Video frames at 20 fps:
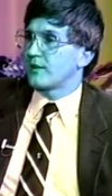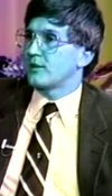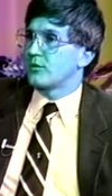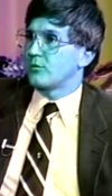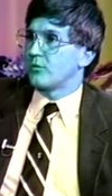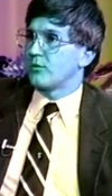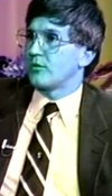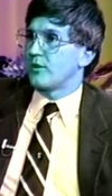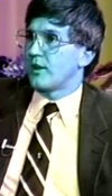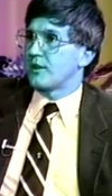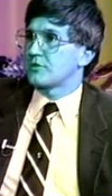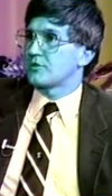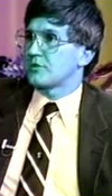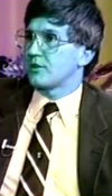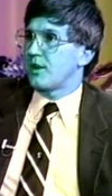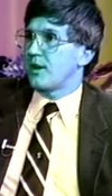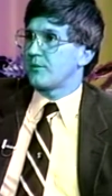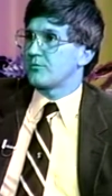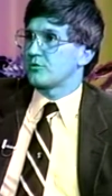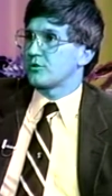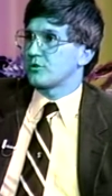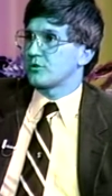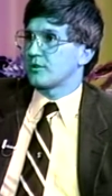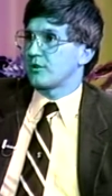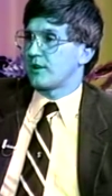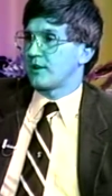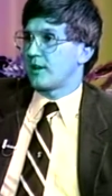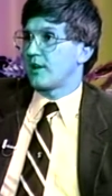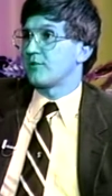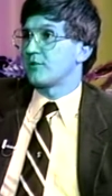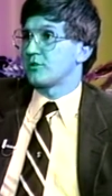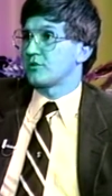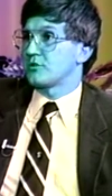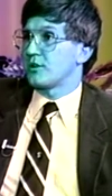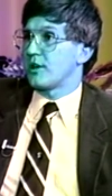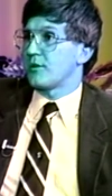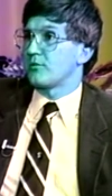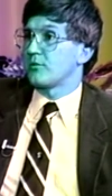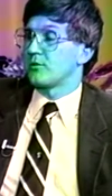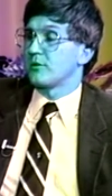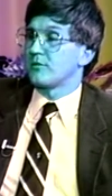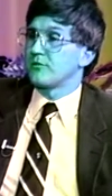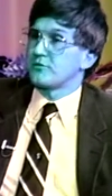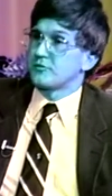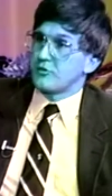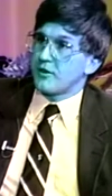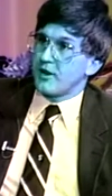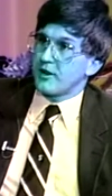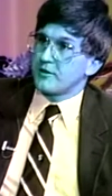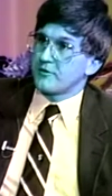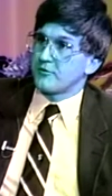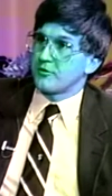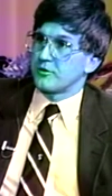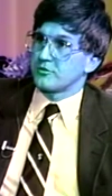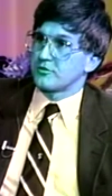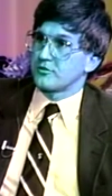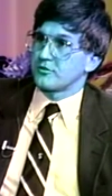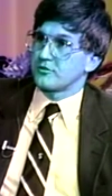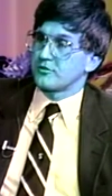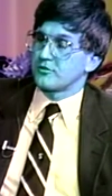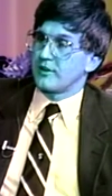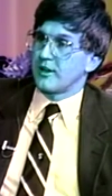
it will not stop. Just and I gave an example of drowning, for instance.